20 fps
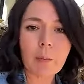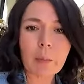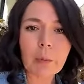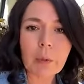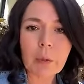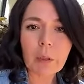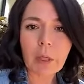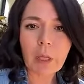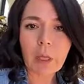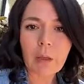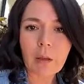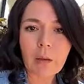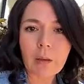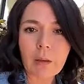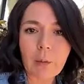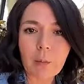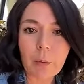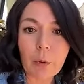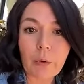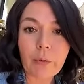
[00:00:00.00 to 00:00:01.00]
building
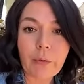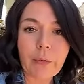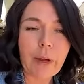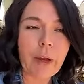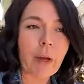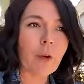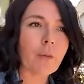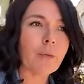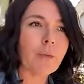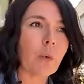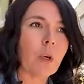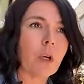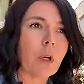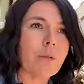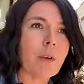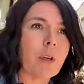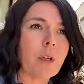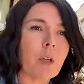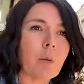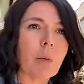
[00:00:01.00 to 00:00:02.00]
the profile for
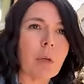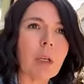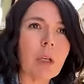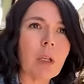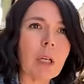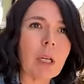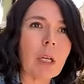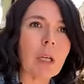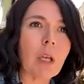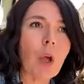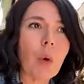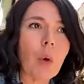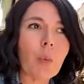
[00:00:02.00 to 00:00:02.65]
fundability,